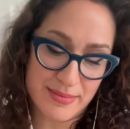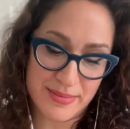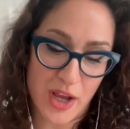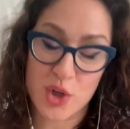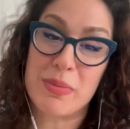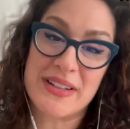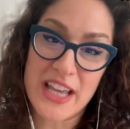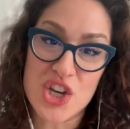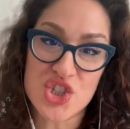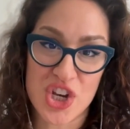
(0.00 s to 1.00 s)

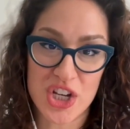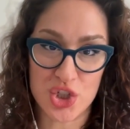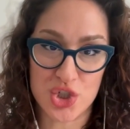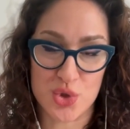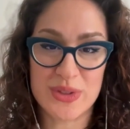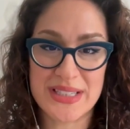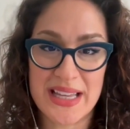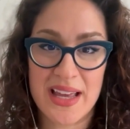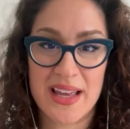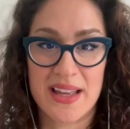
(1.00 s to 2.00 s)
documentation issues
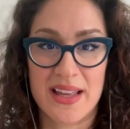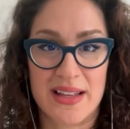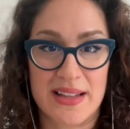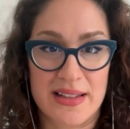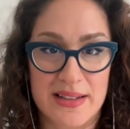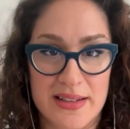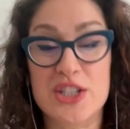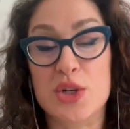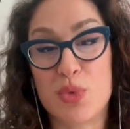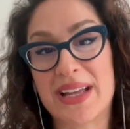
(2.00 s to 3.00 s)

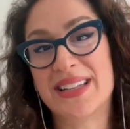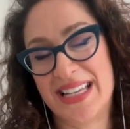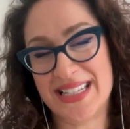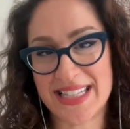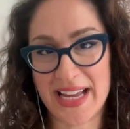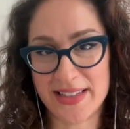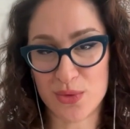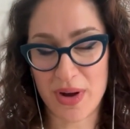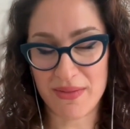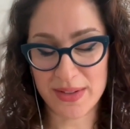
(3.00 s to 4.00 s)
directly inside the
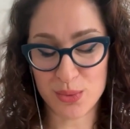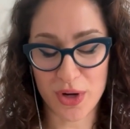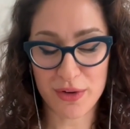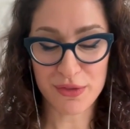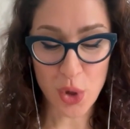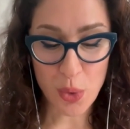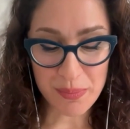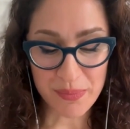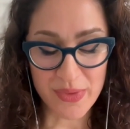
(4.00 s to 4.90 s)
Revit workflow.